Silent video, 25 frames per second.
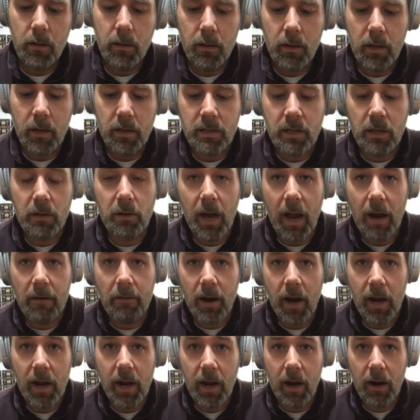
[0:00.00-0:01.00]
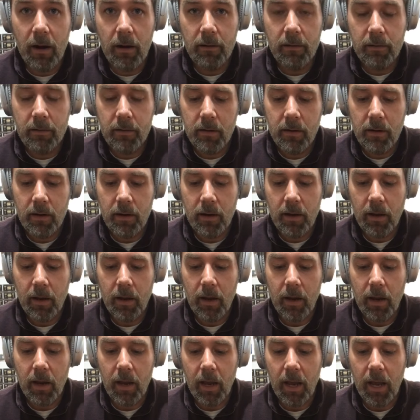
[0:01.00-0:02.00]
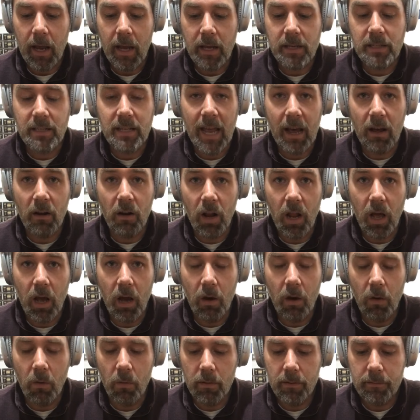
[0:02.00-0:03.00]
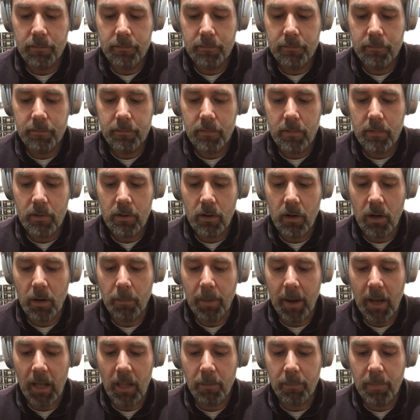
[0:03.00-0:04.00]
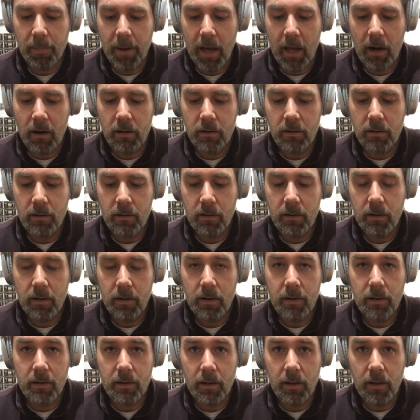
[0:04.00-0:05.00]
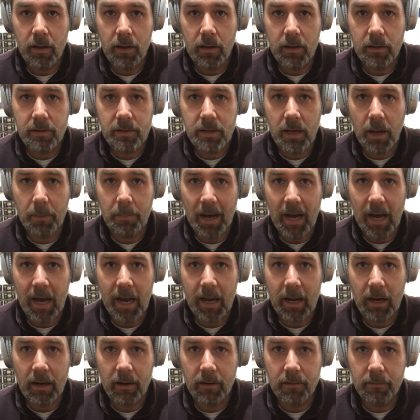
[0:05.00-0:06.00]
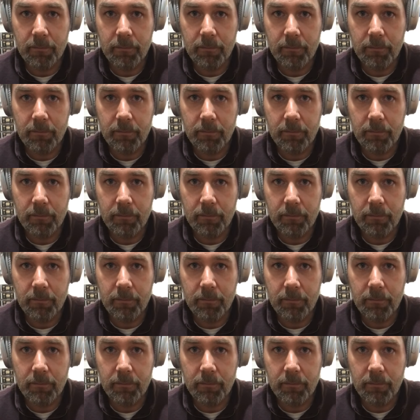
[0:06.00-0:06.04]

This little guy right here is down low. On a Bailey pattern, it's up high.